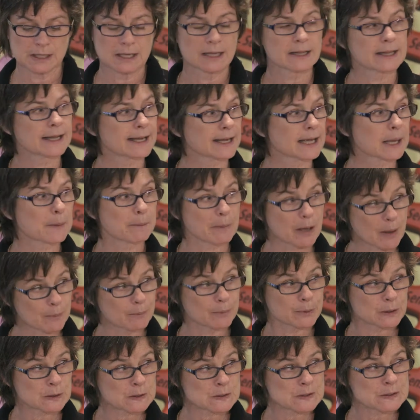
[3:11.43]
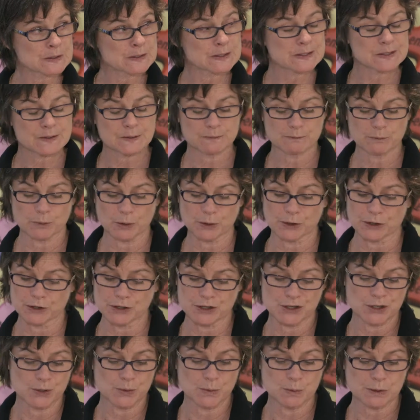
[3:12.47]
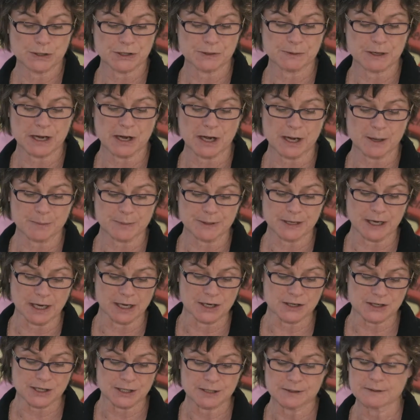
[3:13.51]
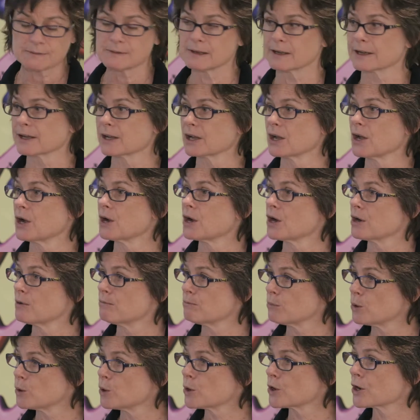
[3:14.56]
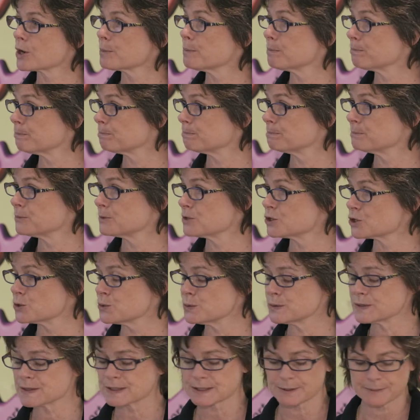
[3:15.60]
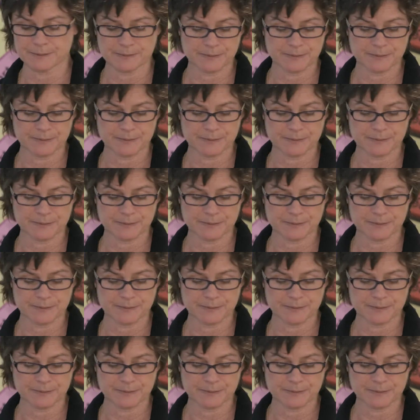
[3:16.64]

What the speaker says: like bubbles, or a two-word combination, like more juice.